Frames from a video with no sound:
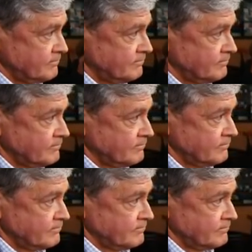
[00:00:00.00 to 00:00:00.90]

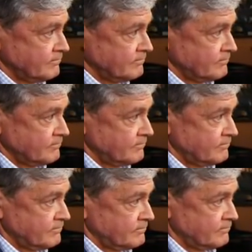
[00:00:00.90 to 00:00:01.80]

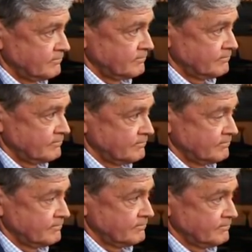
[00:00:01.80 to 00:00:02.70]

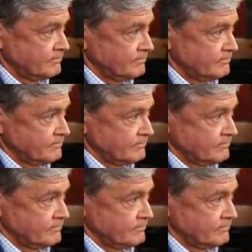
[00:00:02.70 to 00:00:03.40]
No words are spoken by the person on screen.